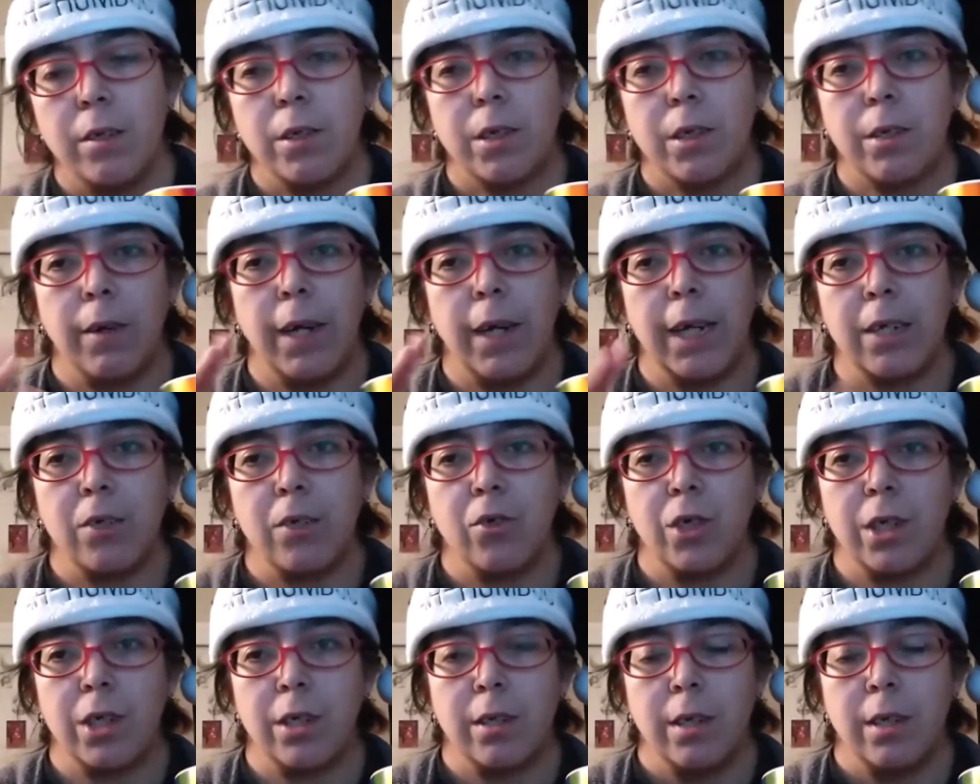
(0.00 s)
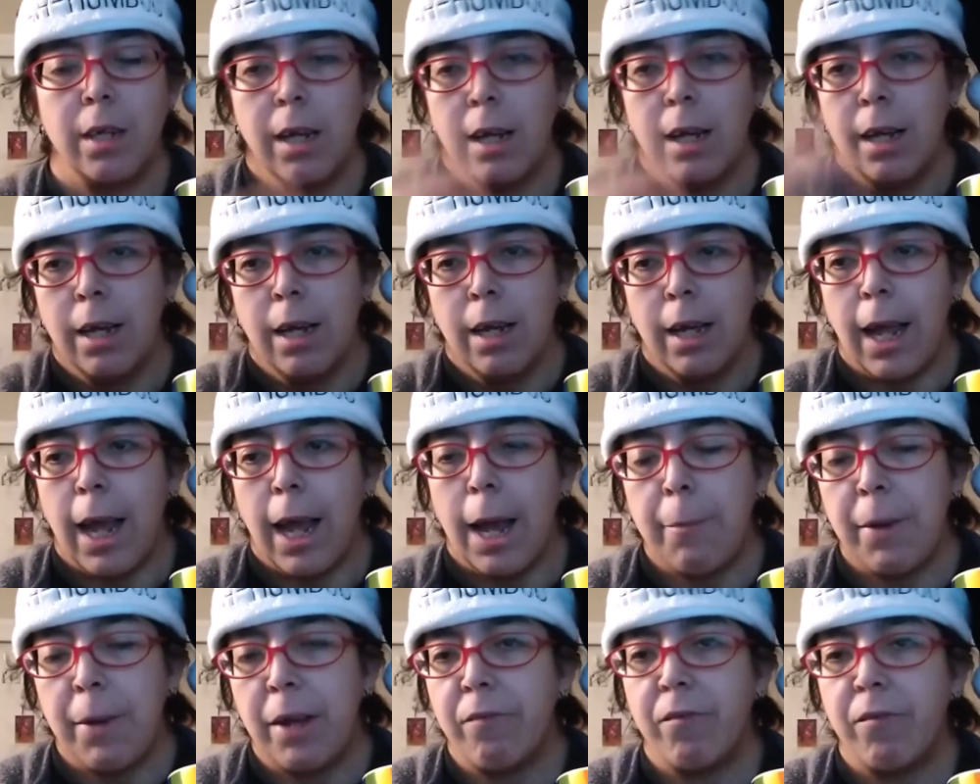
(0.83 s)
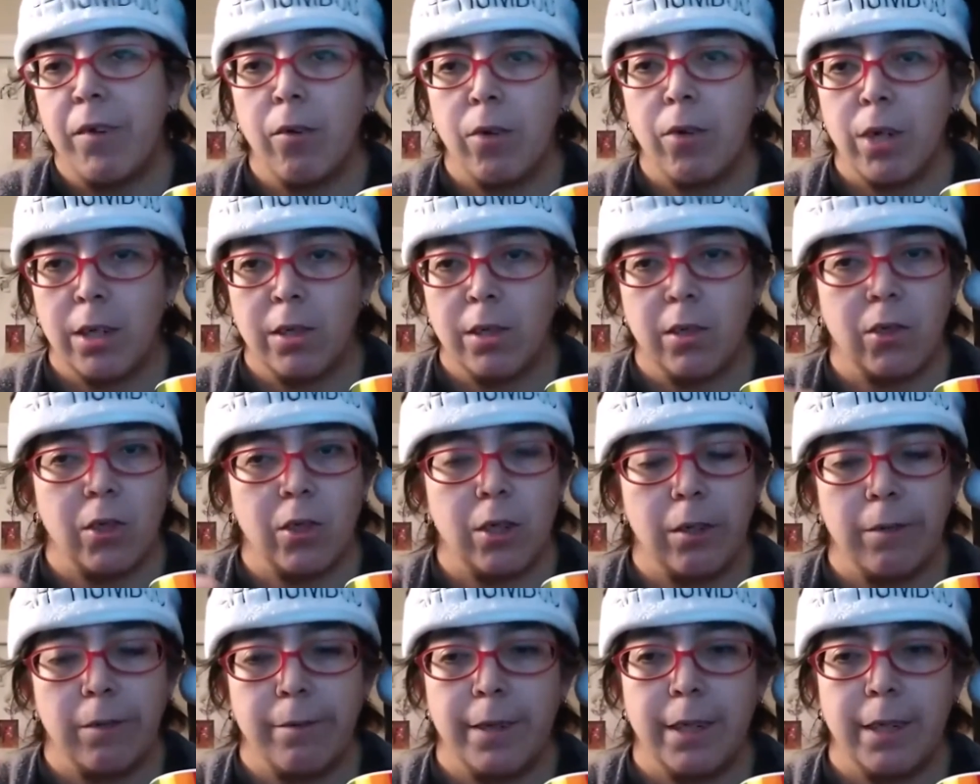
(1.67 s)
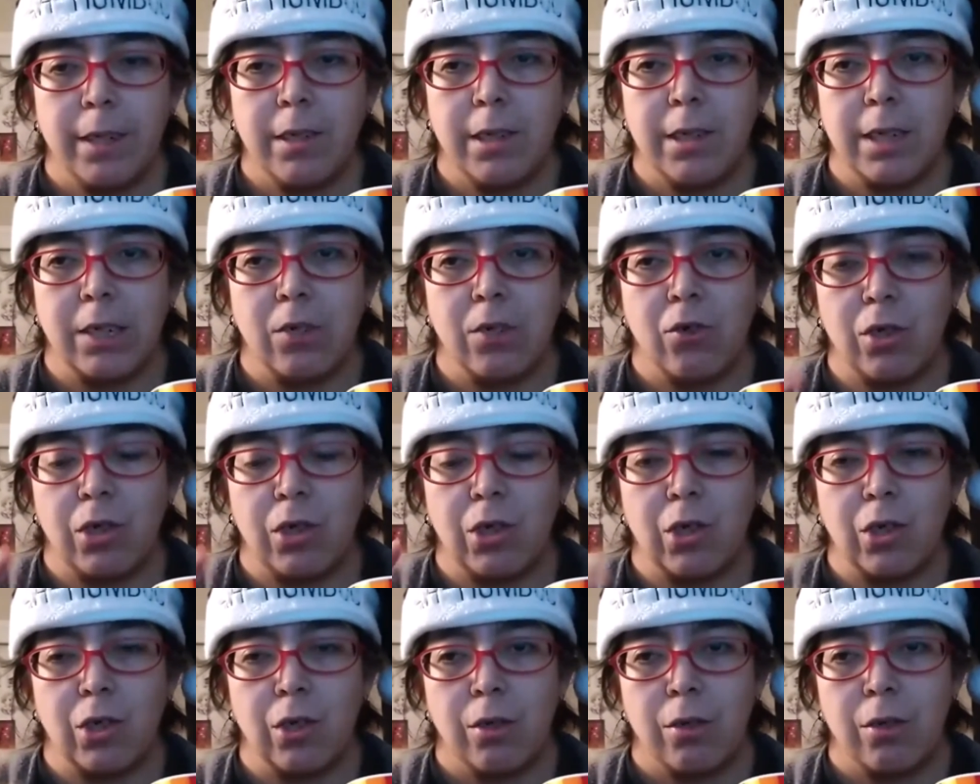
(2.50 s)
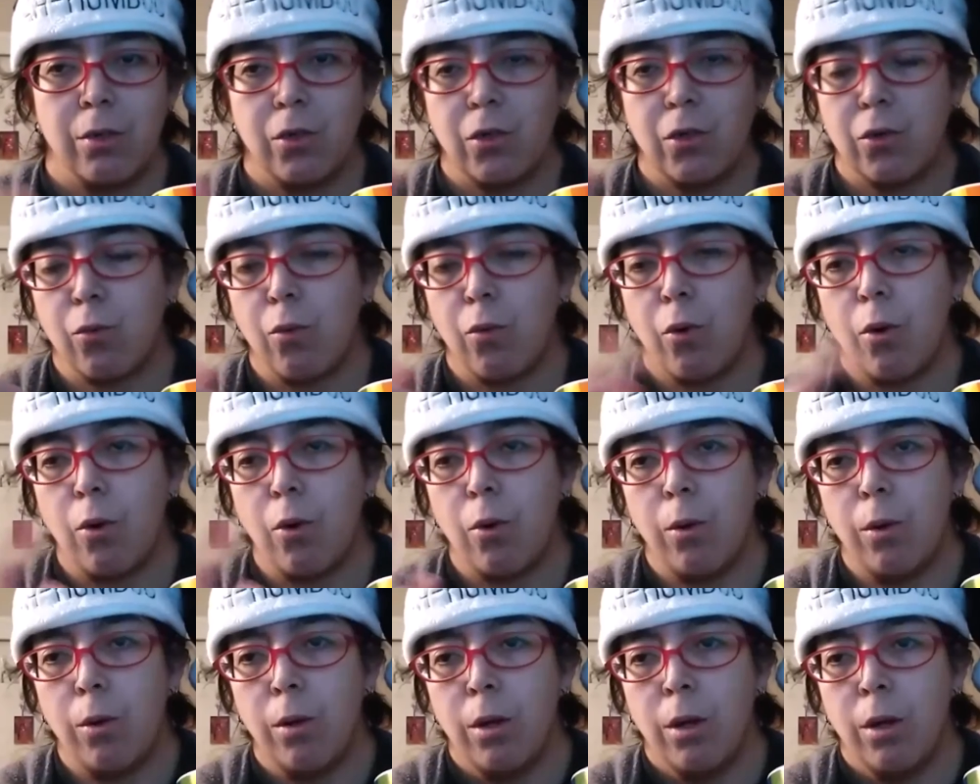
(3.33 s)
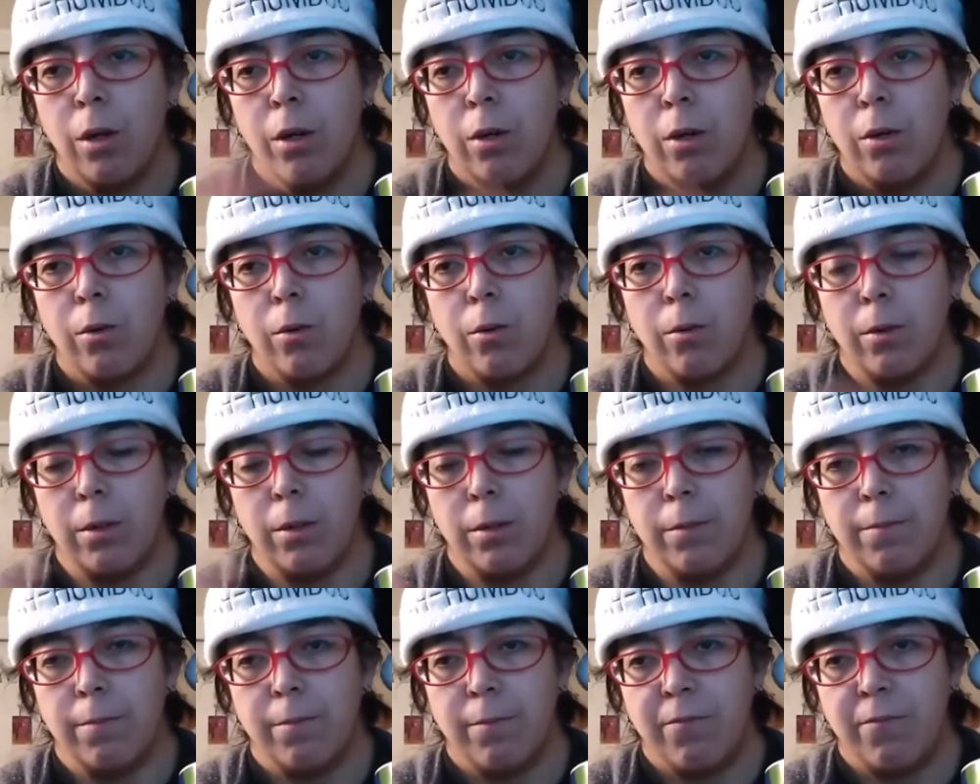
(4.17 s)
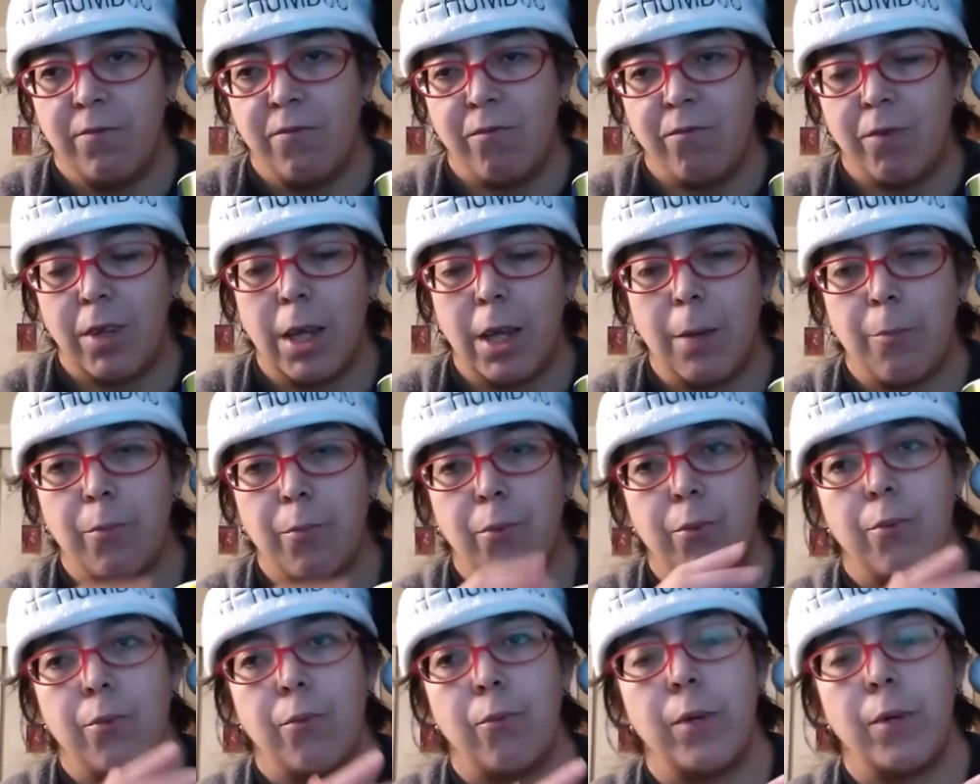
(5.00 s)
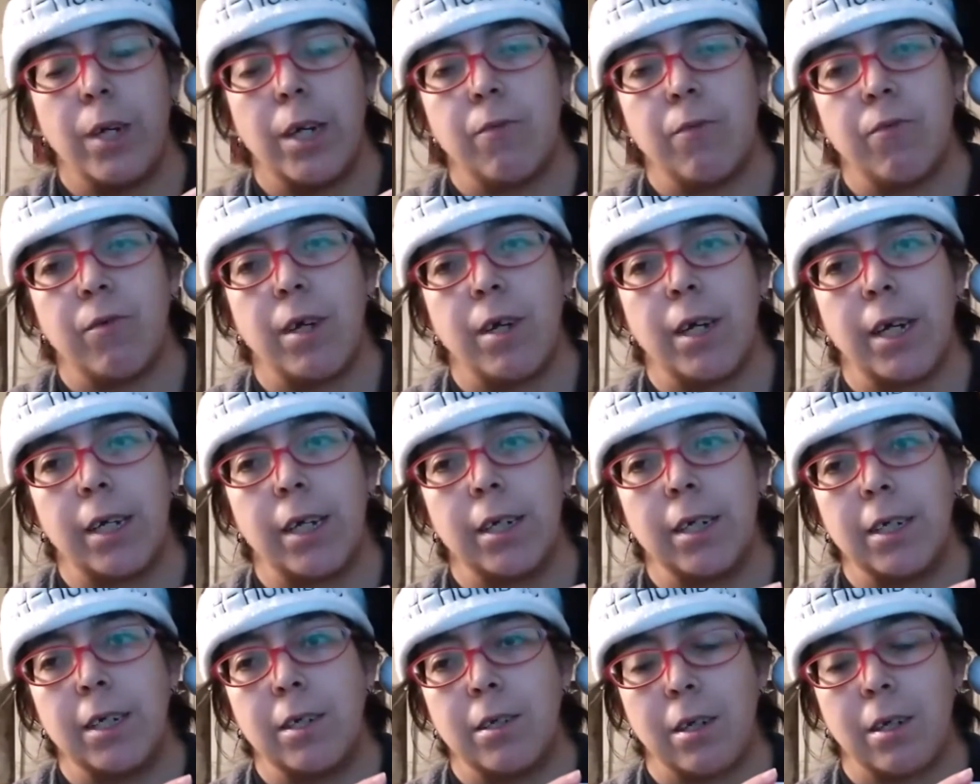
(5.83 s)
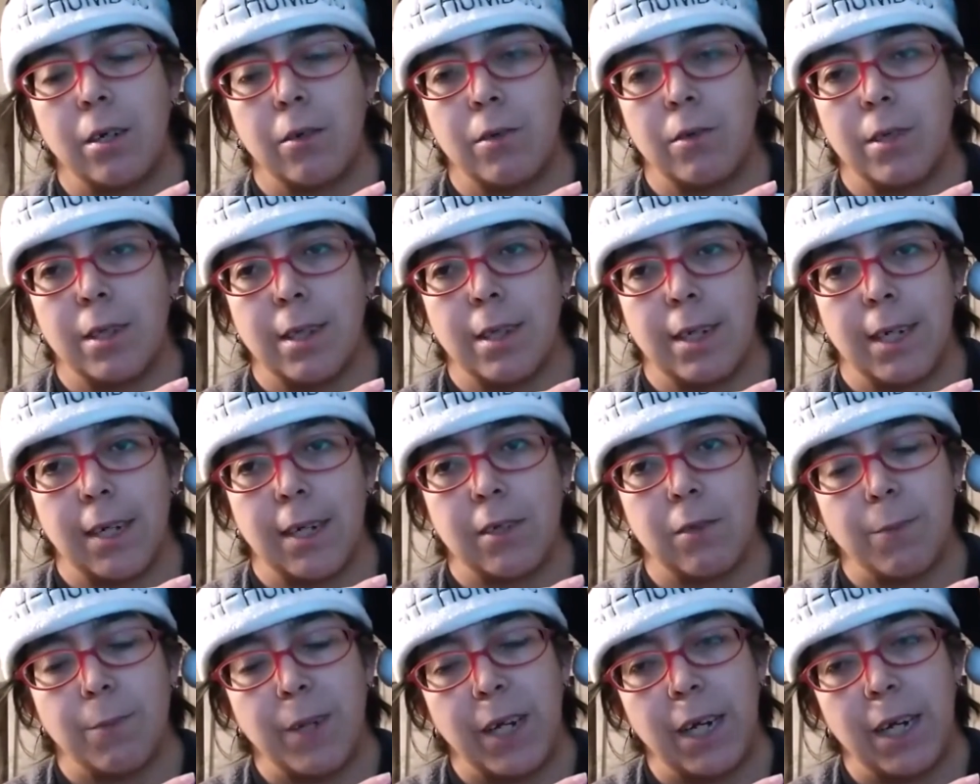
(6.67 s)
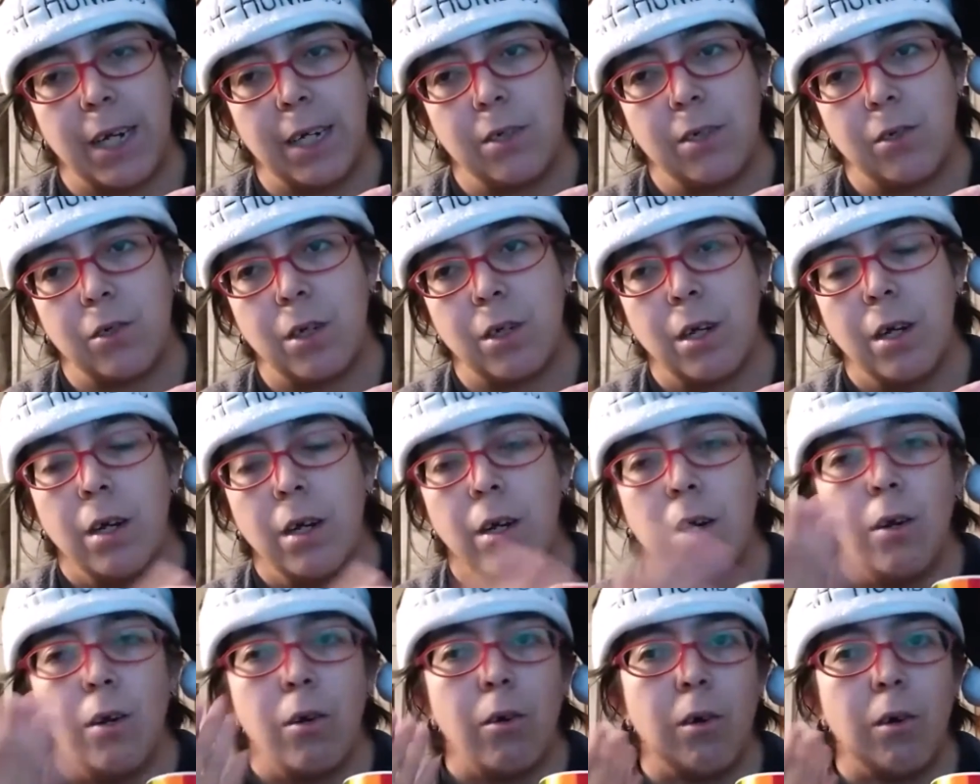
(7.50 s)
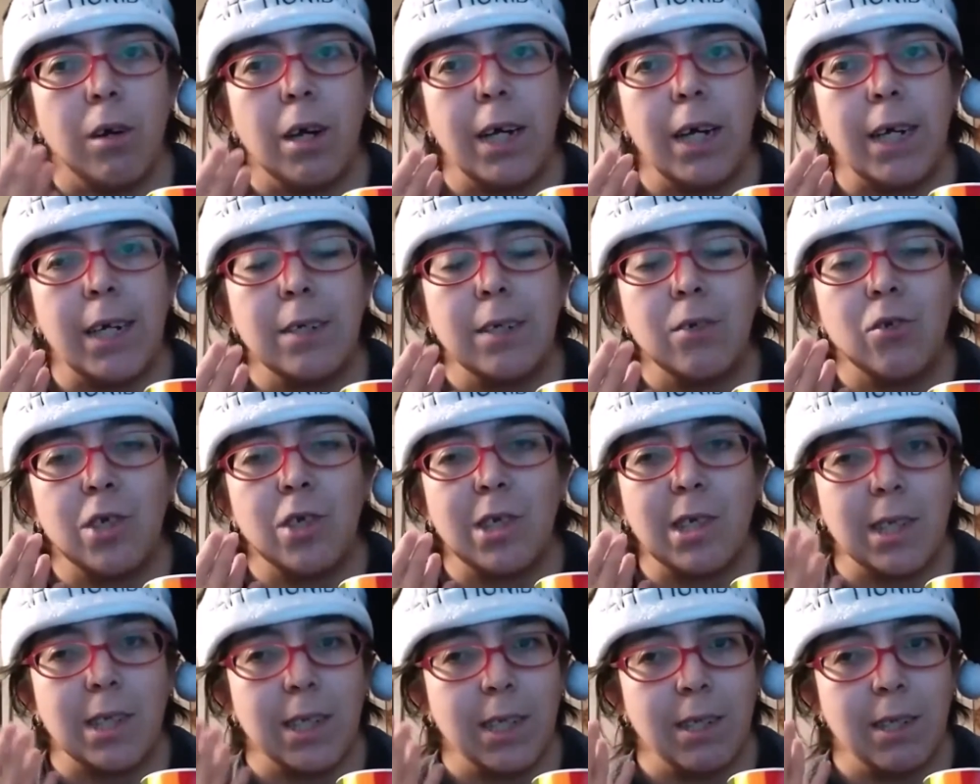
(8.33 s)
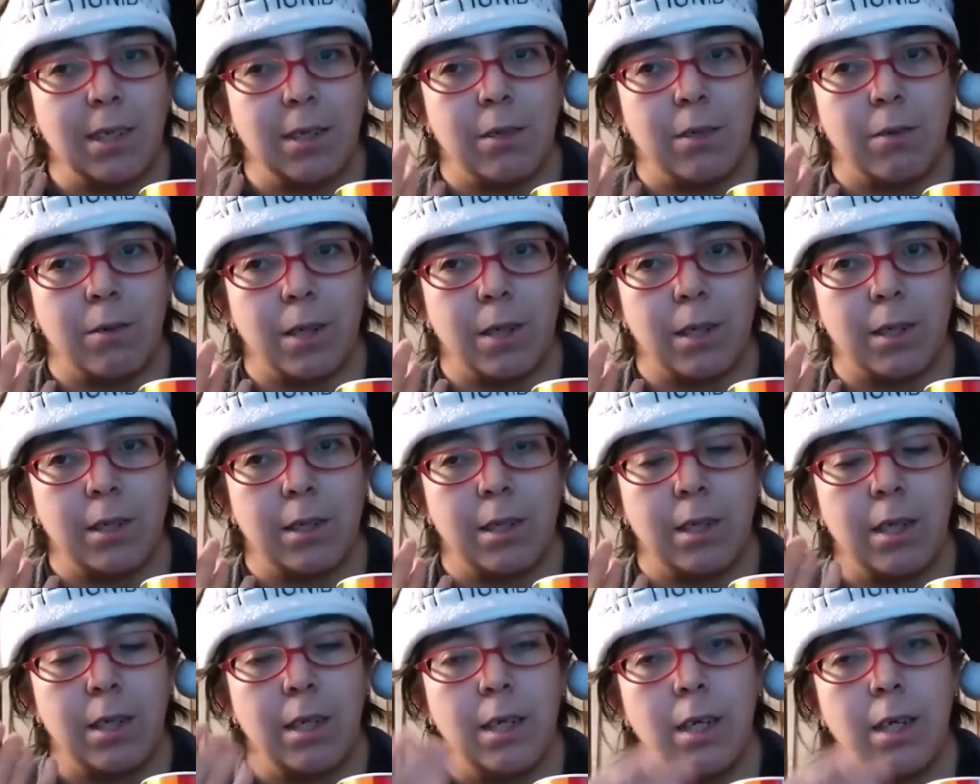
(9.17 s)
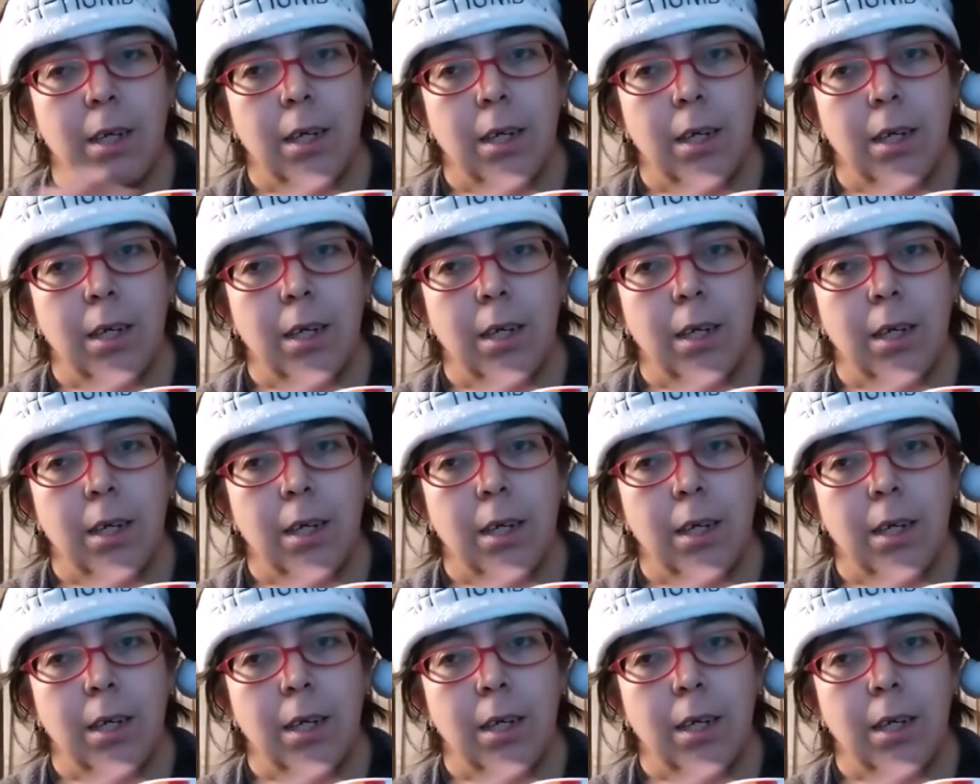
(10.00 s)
So I can just have my phone on the surface and just scroll or flip whenever I need to go to the next page. Or I can just listen to it.